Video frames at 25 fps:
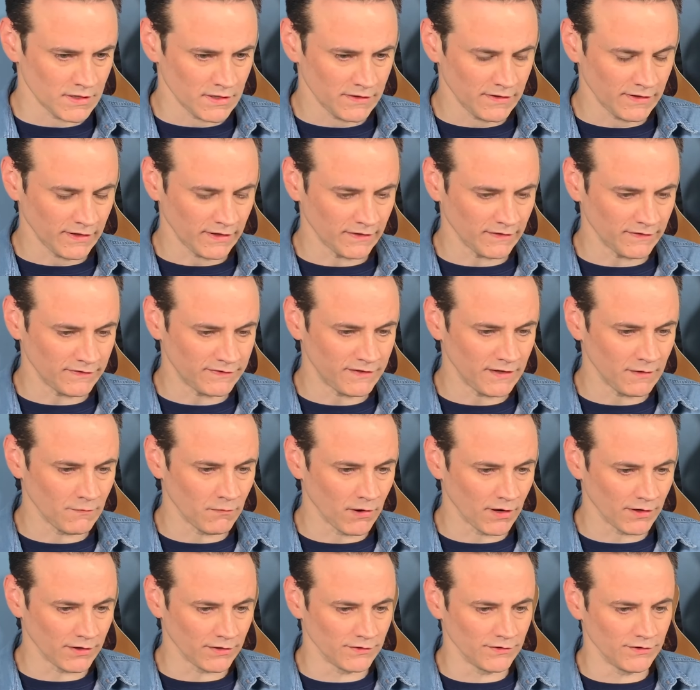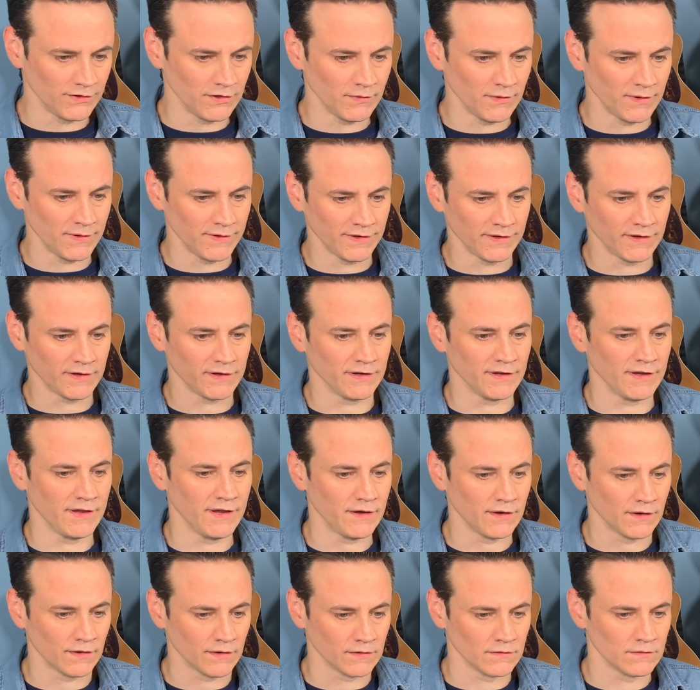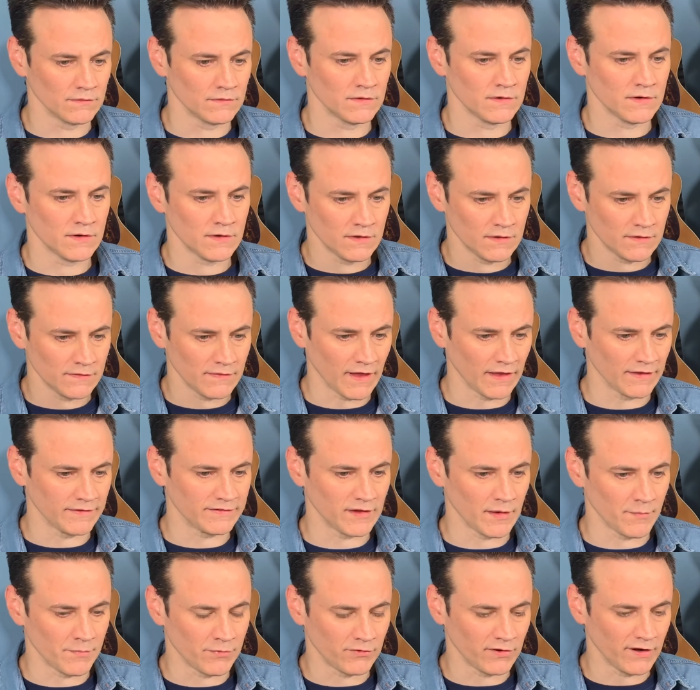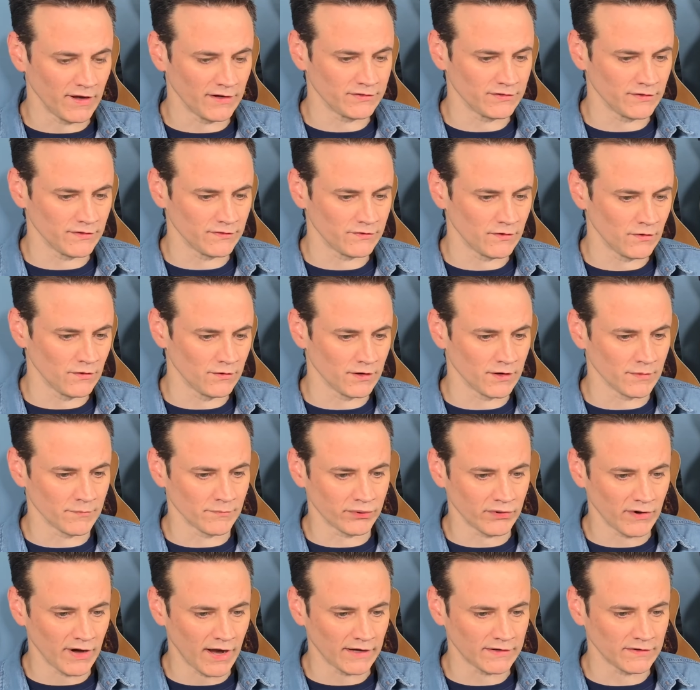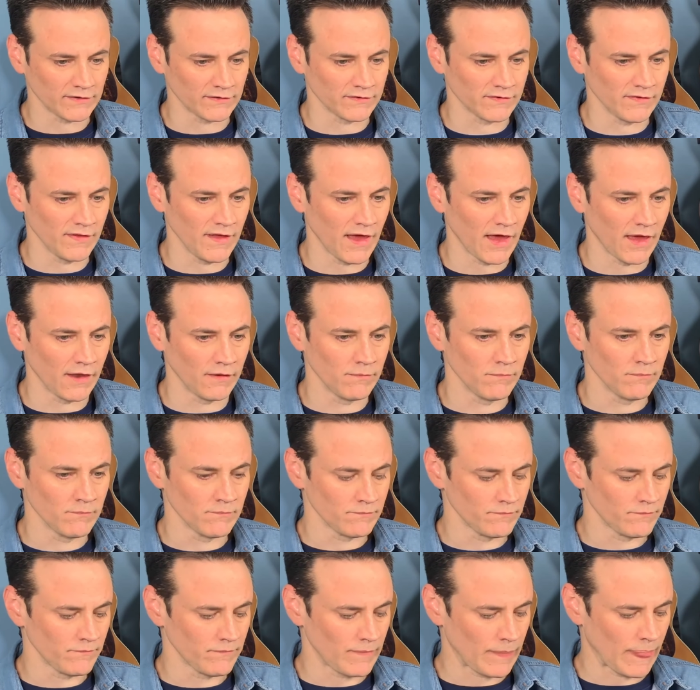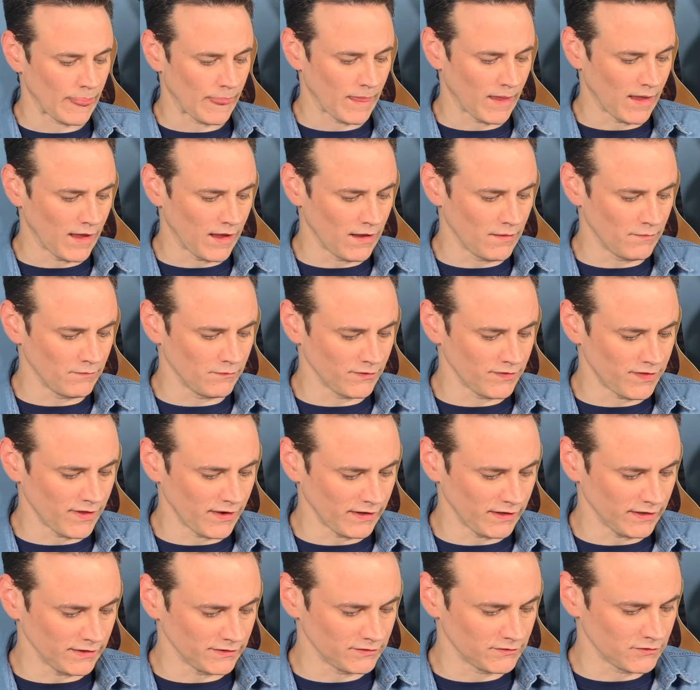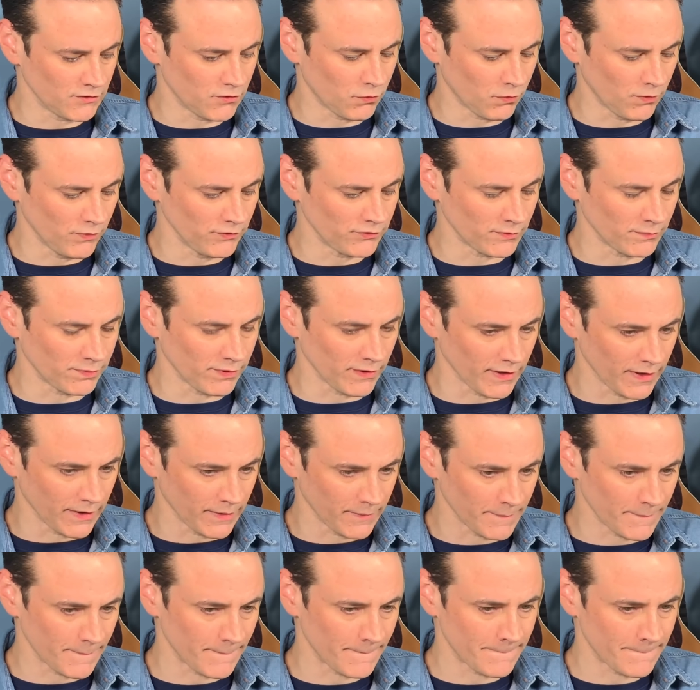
you can see what you're doing, you can hear that separation. So you can practice that with any chord you're playing.